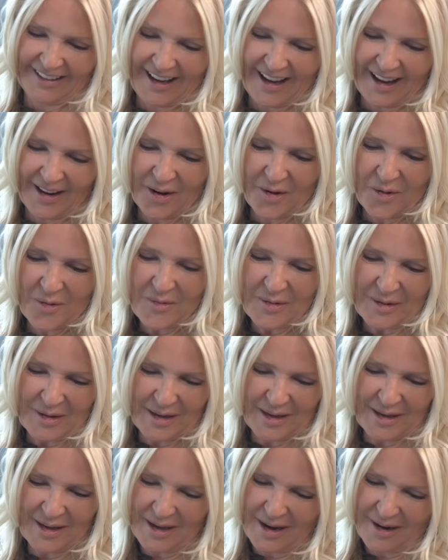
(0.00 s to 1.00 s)
How
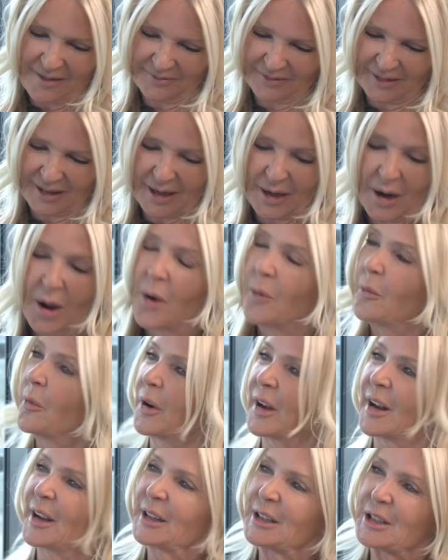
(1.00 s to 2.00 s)
lovely.
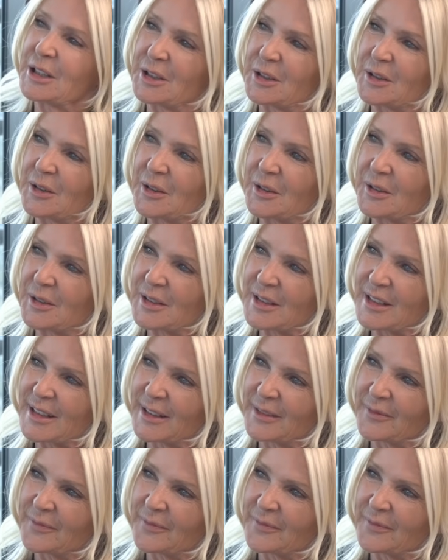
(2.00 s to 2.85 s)
What luggage do you use?